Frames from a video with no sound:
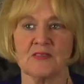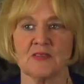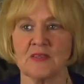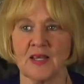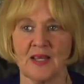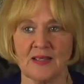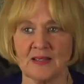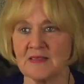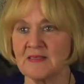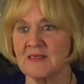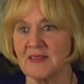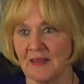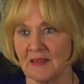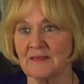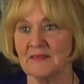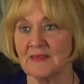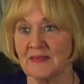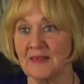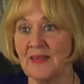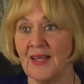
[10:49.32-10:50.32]

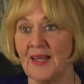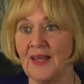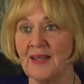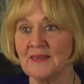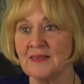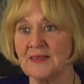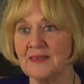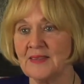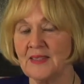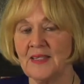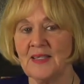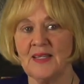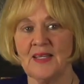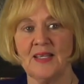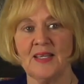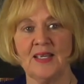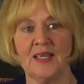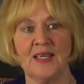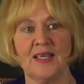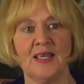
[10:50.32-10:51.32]
excelled in that,
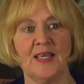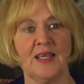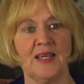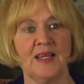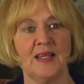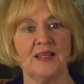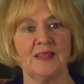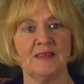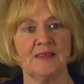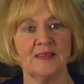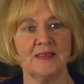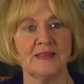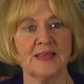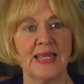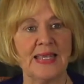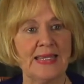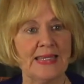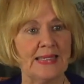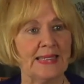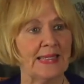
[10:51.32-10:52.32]
and
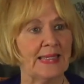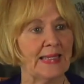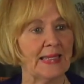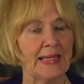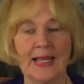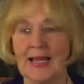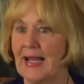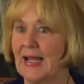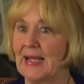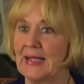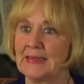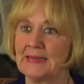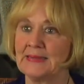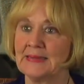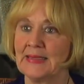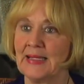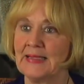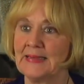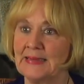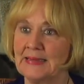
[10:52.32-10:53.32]
thank God
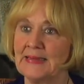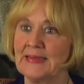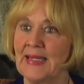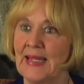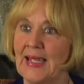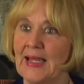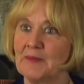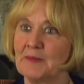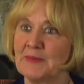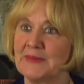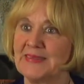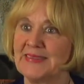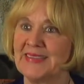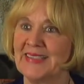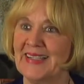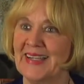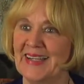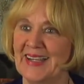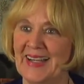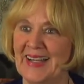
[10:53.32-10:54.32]
that didn't happen.
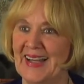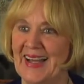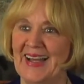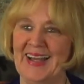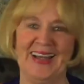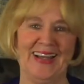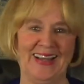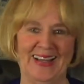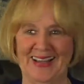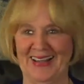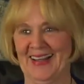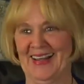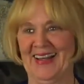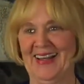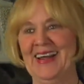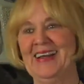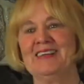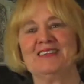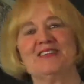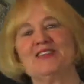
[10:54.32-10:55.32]

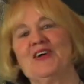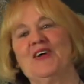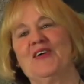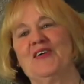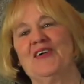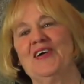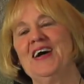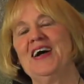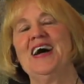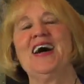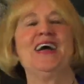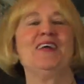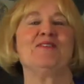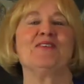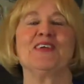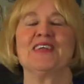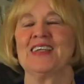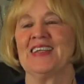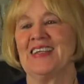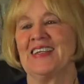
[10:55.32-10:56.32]
So I'm
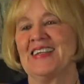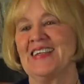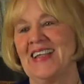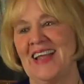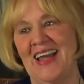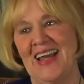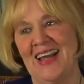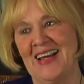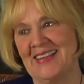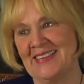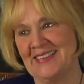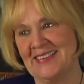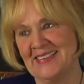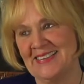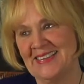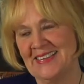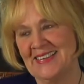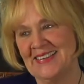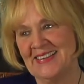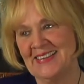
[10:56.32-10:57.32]
really glad
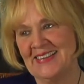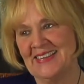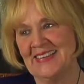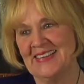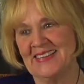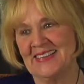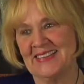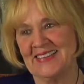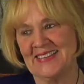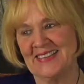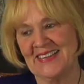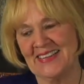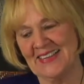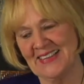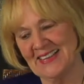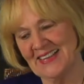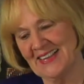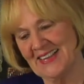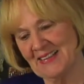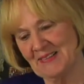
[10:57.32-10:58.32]

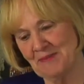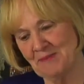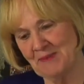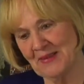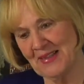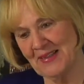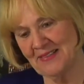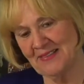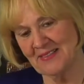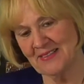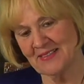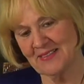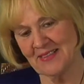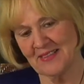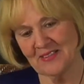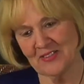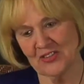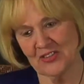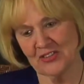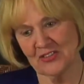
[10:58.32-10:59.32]
that I made the
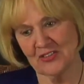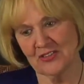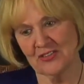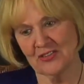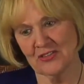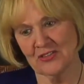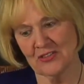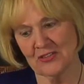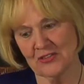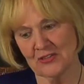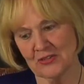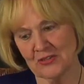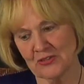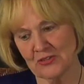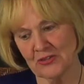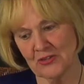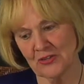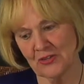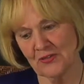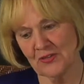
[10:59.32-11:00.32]
decision to
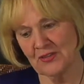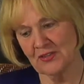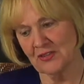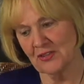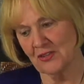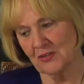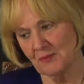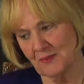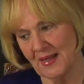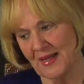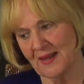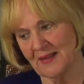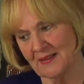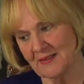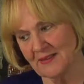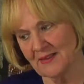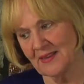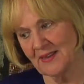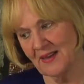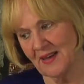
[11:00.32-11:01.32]
serve this
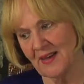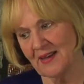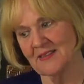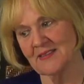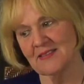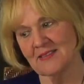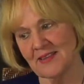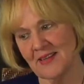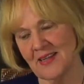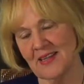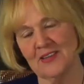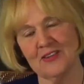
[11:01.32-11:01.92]
humanity as a